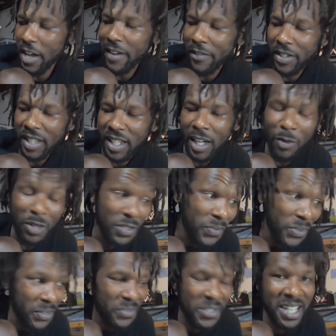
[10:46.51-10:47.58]
Everything was
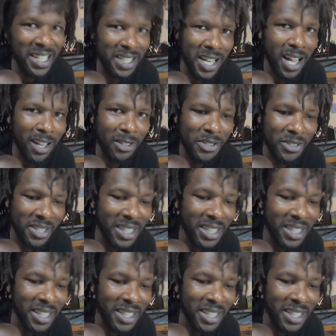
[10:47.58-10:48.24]
$15.